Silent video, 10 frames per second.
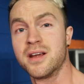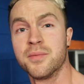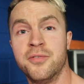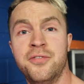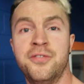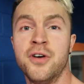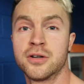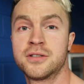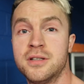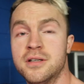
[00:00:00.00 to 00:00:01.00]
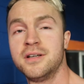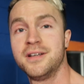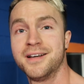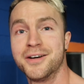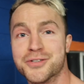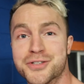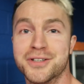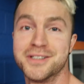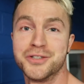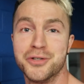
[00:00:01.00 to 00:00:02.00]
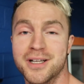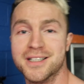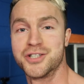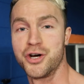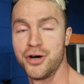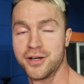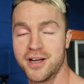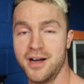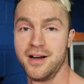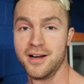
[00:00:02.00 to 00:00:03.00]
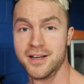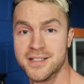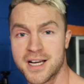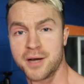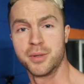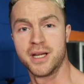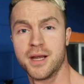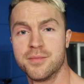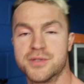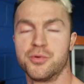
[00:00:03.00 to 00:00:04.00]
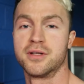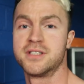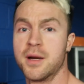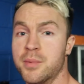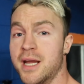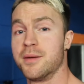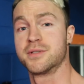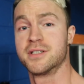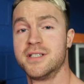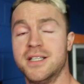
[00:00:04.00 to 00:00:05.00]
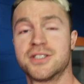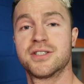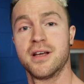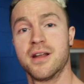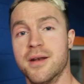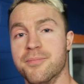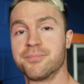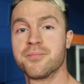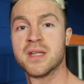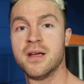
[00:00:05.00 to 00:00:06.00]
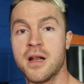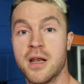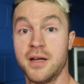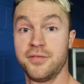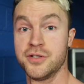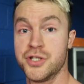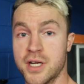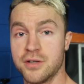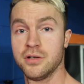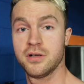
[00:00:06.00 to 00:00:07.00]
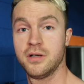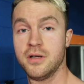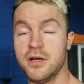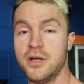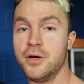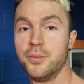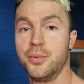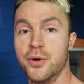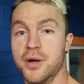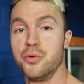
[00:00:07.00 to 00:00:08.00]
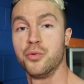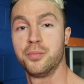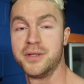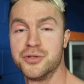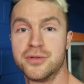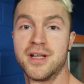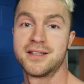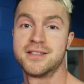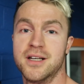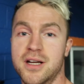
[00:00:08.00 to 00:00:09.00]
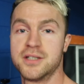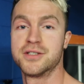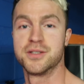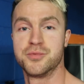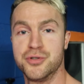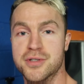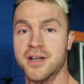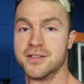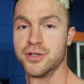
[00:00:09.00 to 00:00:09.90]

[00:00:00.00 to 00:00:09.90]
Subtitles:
I am fucked. I was going to do a little talk on derby games and what derby games can teach us on life in general, but I won't be doing that tonight because I'm too tired.